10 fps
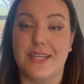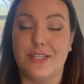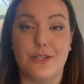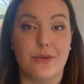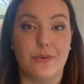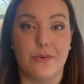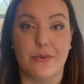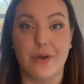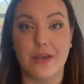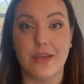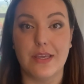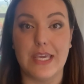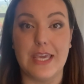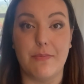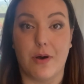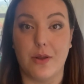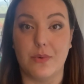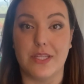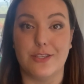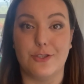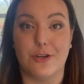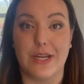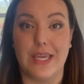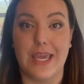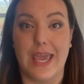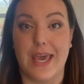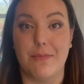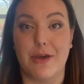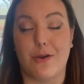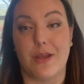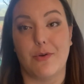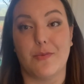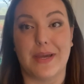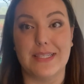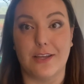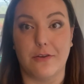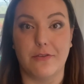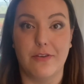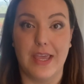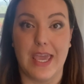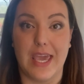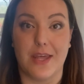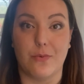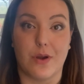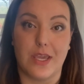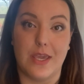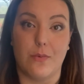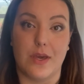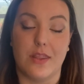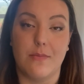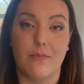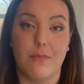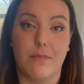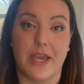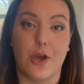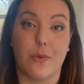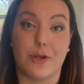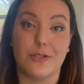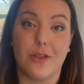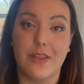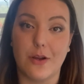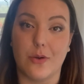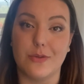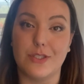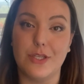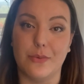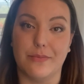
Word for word: to keep on with this journey and bettering both myself and working with my coworkers on their goals too.